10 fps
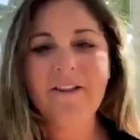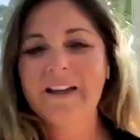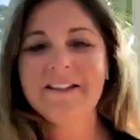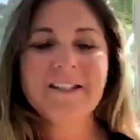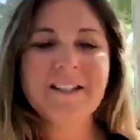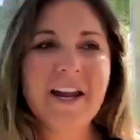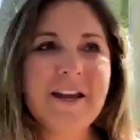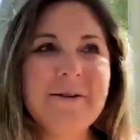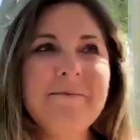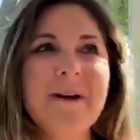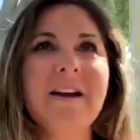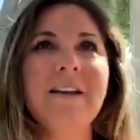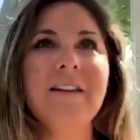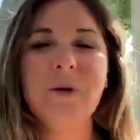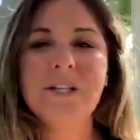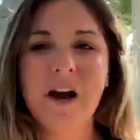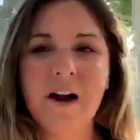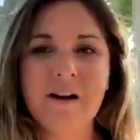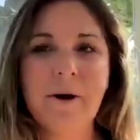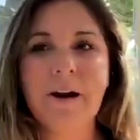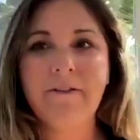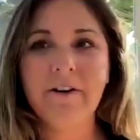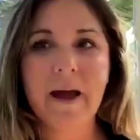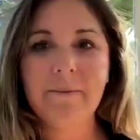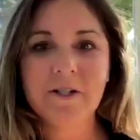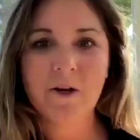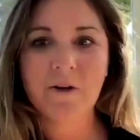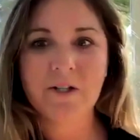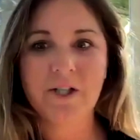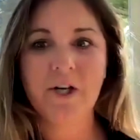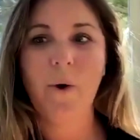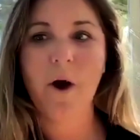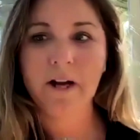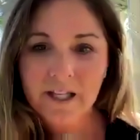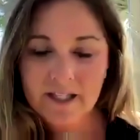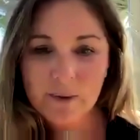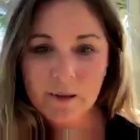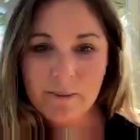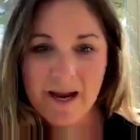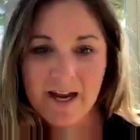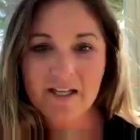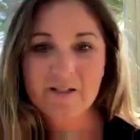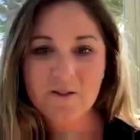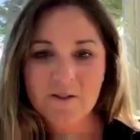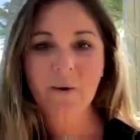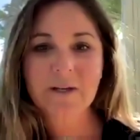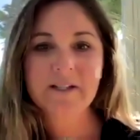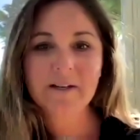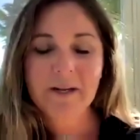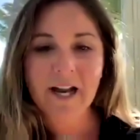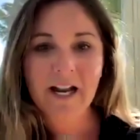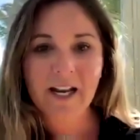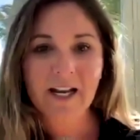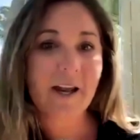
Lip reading: And that's the same thing we talk about every episode is, walking into a bank is so intimidating.